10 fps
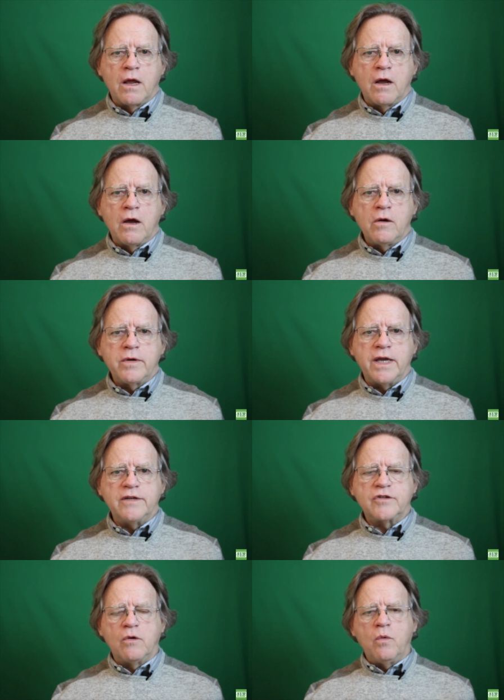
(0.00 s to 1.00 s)
Okay,
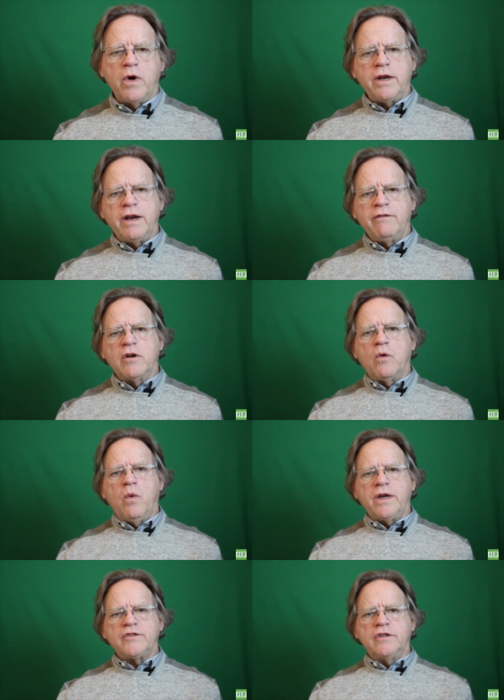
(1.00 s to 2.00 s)
so whatever
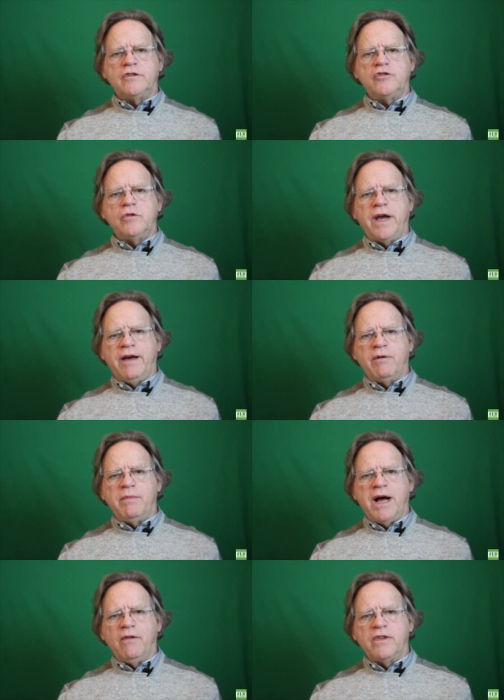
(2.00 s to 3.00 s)
questions you have
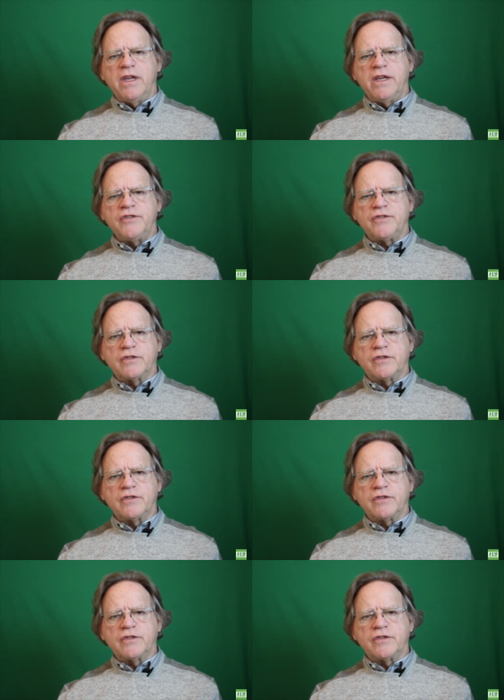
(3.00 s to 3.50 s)
about this,